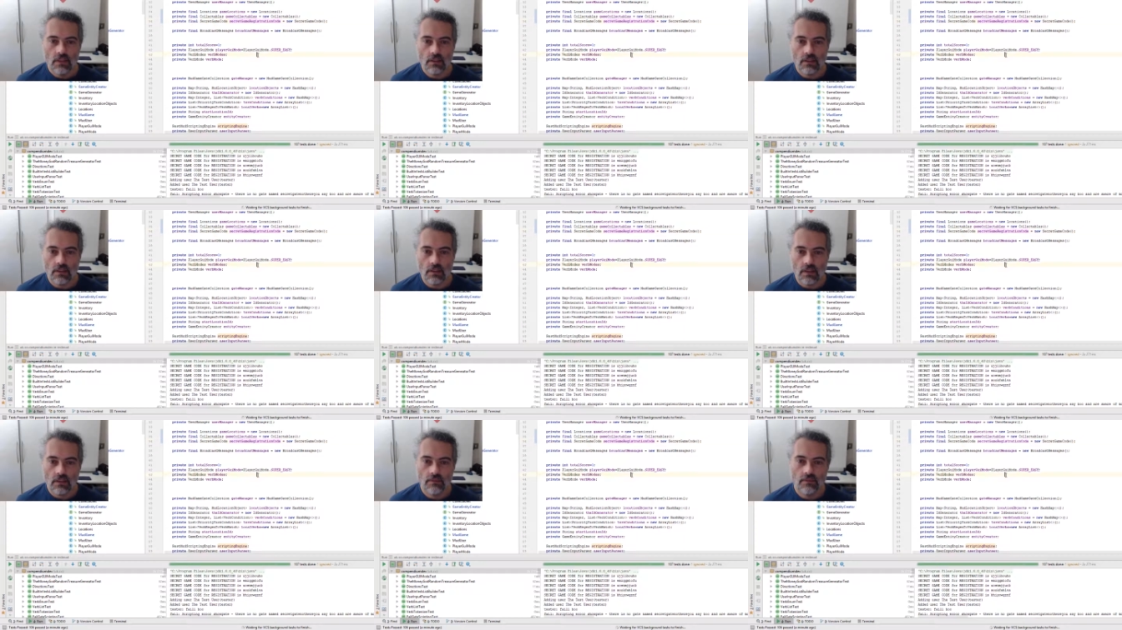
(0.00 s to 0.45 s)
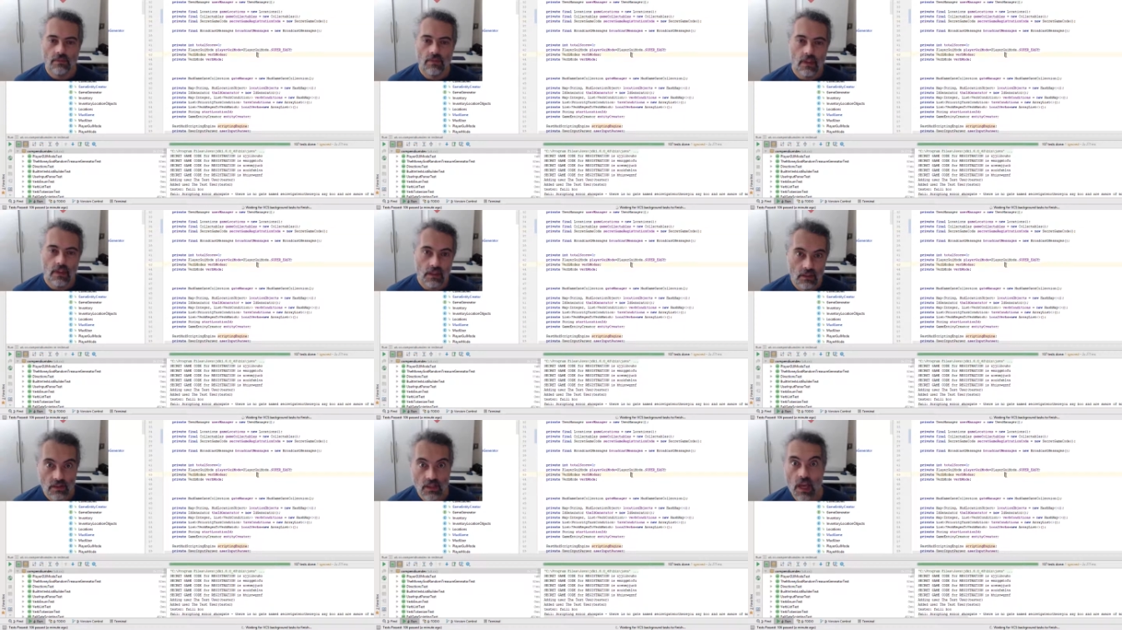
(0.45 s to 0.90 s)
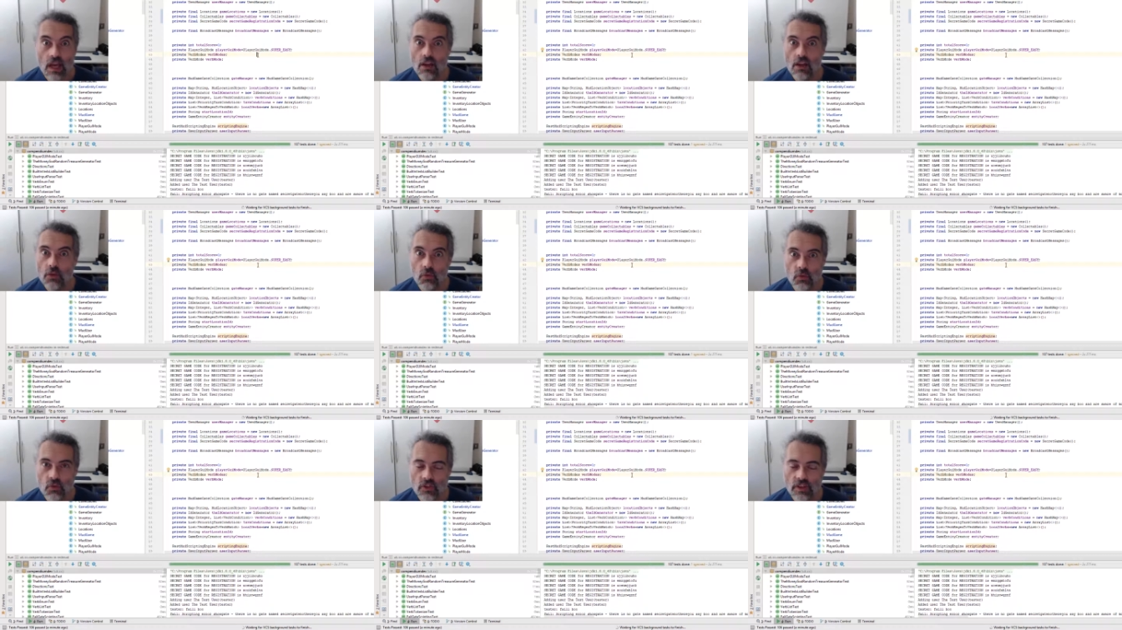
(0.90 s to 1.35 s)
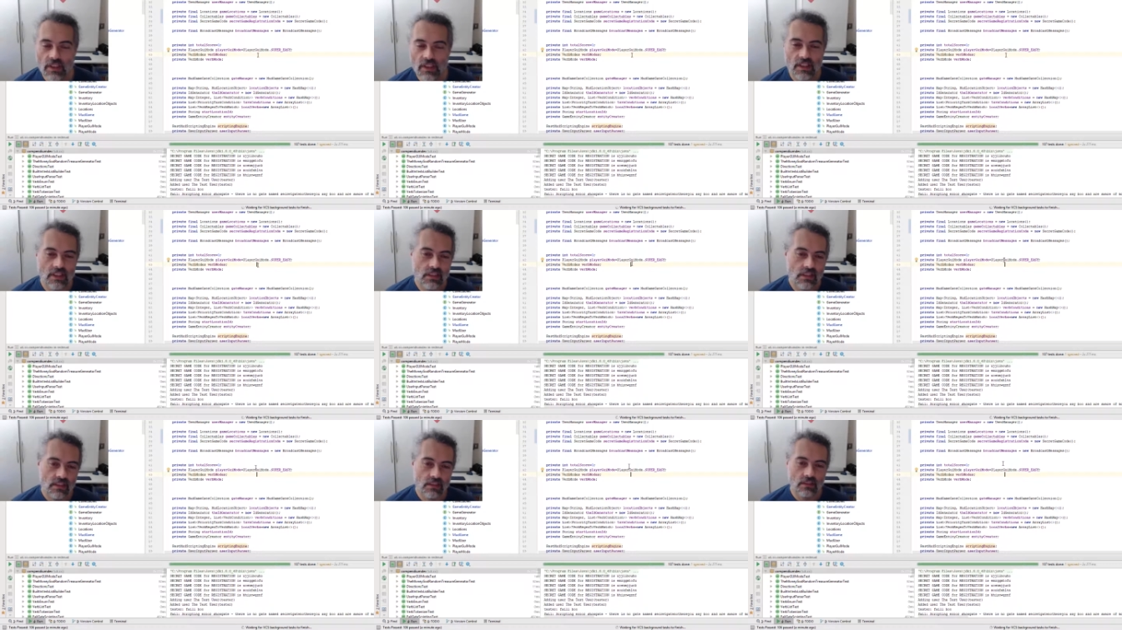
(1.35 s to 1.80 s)
Okay, now we're
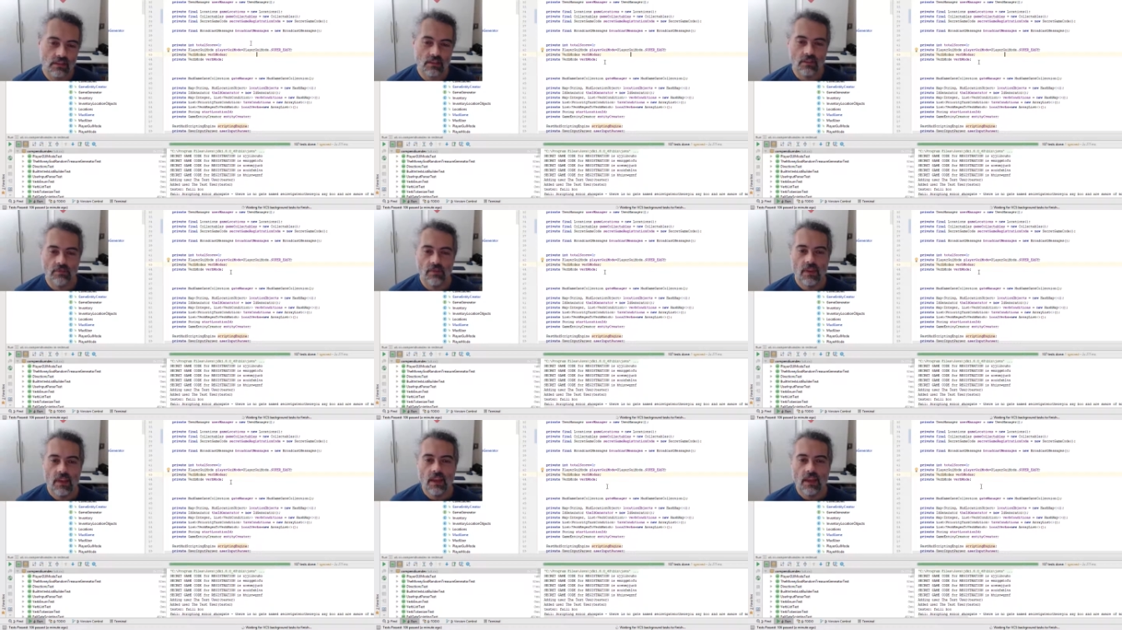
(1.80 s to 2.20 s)
ready to start.